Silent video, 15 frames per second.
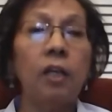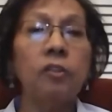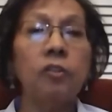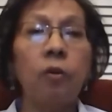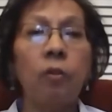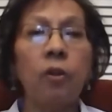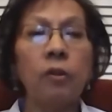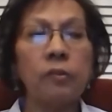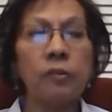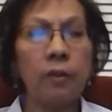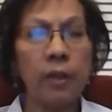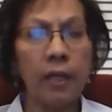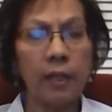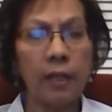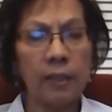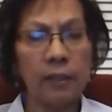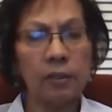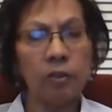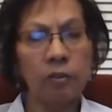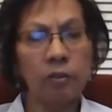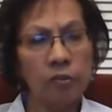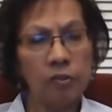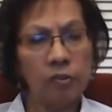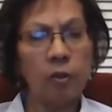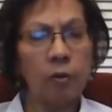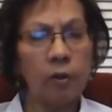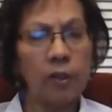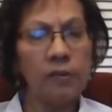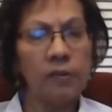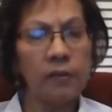So those are the untold
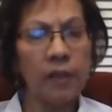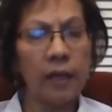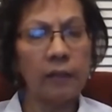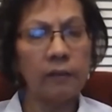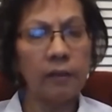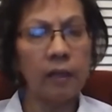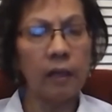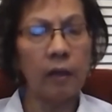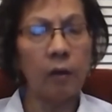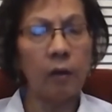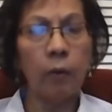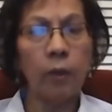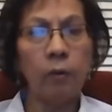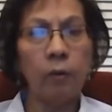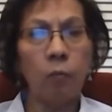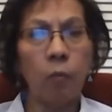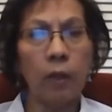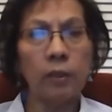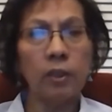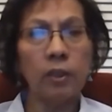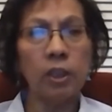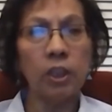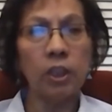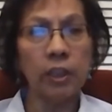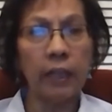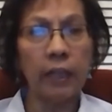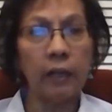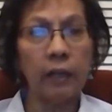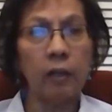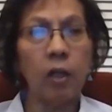stories that we want to
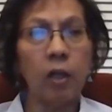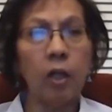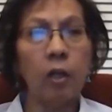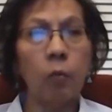share,